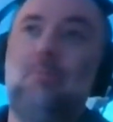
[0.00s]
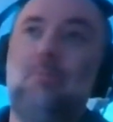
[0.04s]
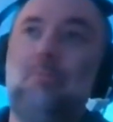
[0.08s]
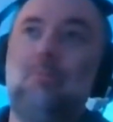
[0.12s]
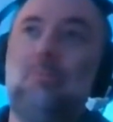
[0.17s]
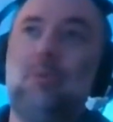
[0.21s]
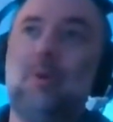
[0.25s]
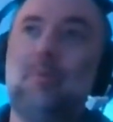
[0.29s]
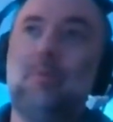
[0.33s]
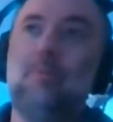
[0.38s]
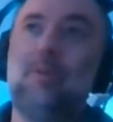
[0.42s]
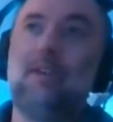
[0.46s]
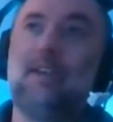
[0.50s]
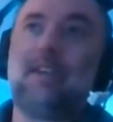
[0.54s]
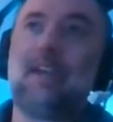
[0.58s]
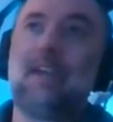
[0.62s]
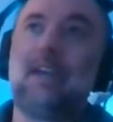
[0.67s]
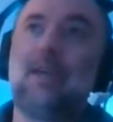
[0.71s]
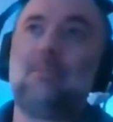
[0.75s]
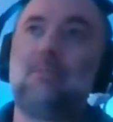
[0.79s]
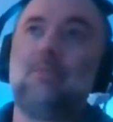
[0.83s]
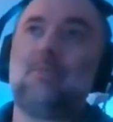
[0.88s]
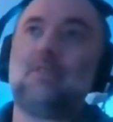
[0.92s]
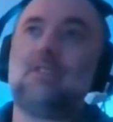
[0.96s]
But being
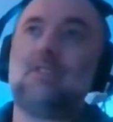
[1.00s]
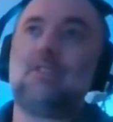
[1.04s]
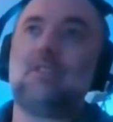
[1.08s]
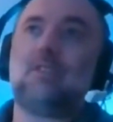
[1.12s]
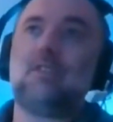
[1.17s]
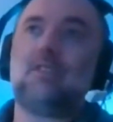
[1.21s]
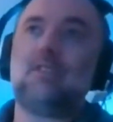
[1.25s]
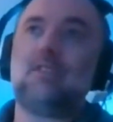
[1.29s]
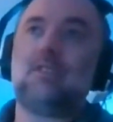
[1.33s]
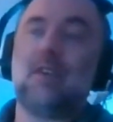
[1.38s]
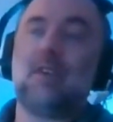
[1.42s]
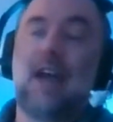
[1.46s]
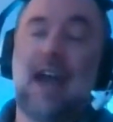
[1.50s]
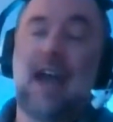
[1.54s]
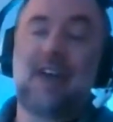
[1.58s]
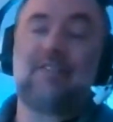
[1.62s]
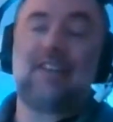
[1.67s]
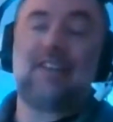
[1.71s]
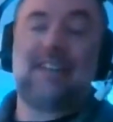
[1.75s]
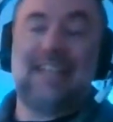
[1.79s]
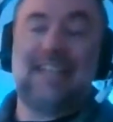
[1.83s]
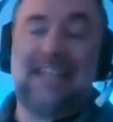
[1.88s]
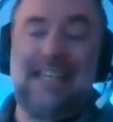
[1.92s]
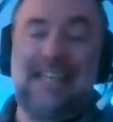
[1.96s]
able to have
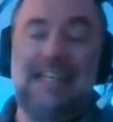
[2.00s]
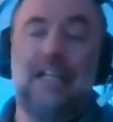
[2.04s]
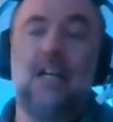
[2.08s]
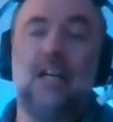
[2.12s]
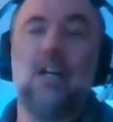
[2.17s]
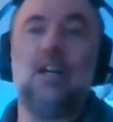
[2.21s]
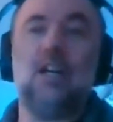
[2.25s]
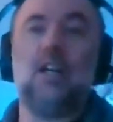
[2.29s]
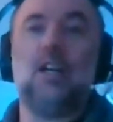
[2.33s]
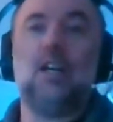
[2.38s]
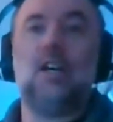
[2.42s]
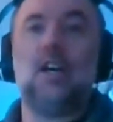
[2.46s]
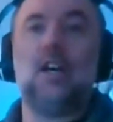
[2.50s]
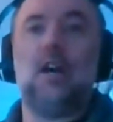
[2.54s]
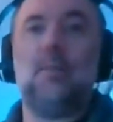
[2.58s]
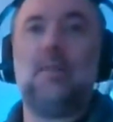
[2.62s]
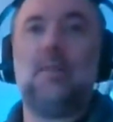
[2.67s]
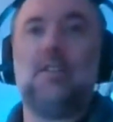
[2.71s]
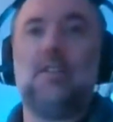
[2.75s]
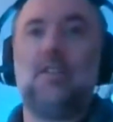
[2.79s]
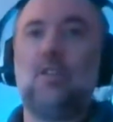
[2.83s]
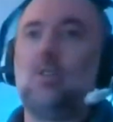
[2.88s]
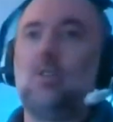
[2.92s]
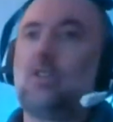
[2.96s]
it here, I
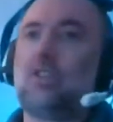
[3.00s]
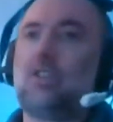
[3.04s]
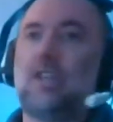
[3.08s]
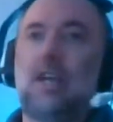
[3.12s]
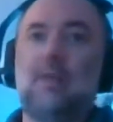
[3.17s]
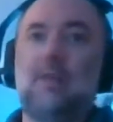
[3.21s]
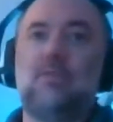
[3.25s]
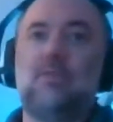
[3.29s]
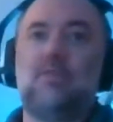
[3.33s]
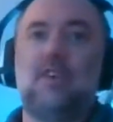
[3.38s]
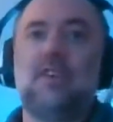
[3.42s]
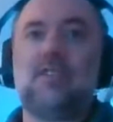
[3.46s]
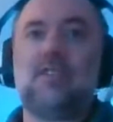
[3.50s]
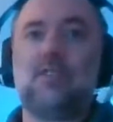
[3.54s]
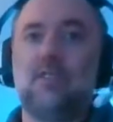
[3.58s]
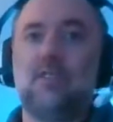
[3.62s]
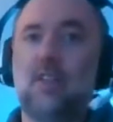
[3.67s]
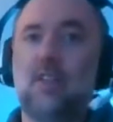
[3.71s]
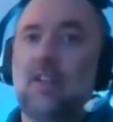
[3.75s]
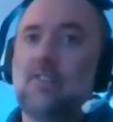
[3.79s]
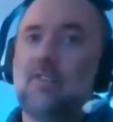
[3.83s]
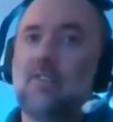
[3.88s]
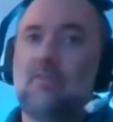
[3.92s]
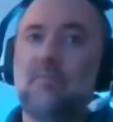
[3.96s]
mean, the Yorkshire Games
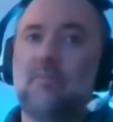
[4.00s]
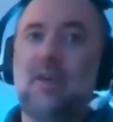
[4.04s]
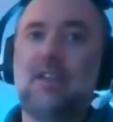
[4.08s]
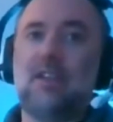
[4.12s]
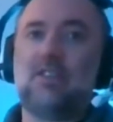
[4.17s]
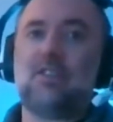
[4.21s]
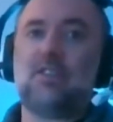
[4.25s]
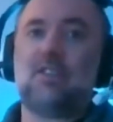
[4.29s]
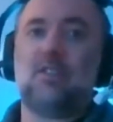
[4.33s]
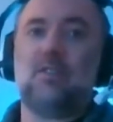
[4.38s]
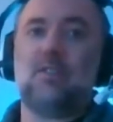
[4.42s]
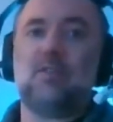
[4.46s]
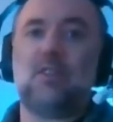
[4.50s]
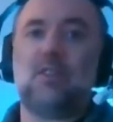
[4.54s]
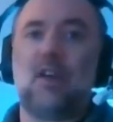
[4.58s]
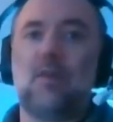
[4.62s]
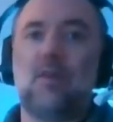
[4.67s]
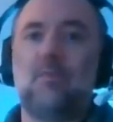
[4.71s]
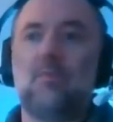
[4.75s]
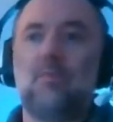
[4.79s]
Festival, as I've mentioned,